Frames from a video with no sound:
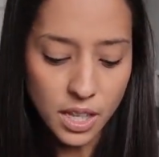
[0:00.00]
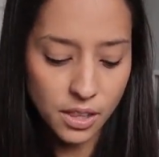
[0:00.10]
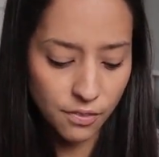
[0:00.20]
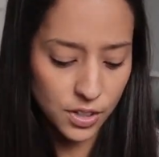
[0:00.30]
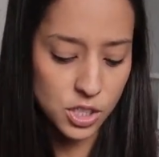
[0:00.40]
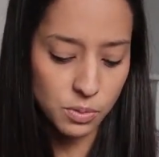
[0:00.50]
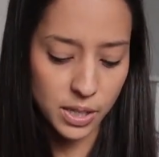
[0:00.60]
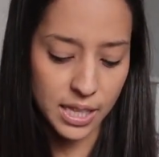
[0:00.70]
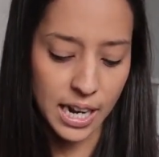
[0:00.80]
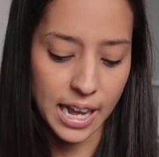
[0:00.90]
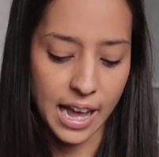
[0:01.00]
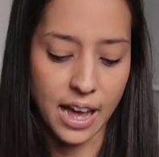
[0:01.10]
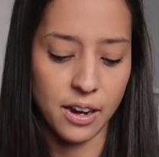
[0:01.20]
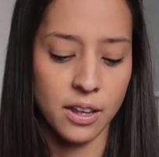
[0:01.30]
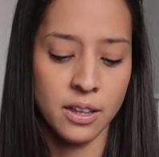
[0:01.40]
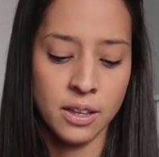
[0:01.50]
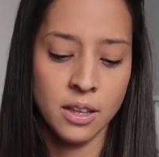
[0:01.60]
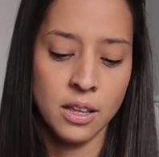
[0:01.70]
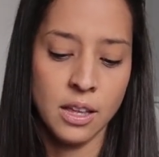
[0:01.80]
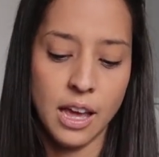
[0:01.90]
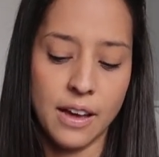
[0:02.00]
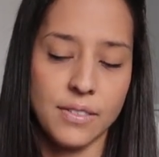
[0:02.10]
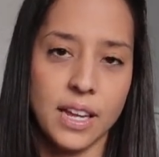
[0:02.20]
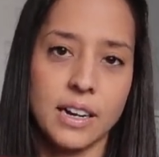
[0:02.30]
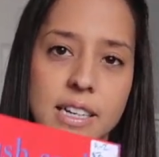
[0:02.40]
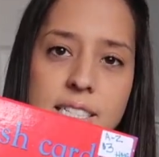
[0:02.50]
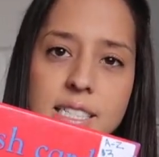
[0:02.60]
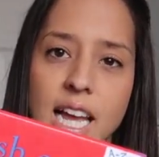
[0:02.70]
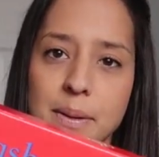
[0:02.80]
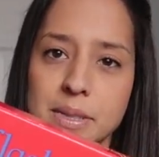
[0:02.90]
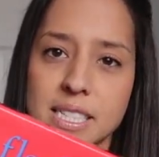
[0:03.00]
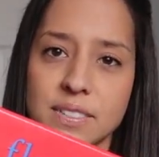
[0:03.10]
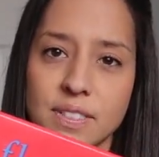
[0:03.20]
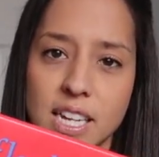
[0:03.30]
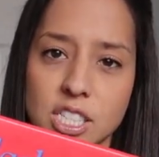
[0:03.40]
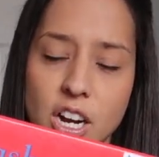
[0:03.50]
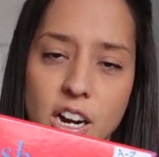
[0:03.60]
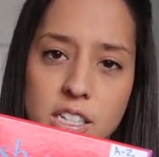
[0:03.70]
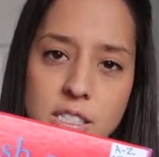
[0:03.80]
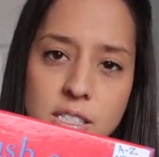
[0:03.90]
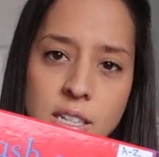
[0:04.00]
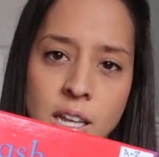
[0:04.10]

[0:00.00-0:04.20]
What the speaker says: The first one that I have here is ABC flashcards.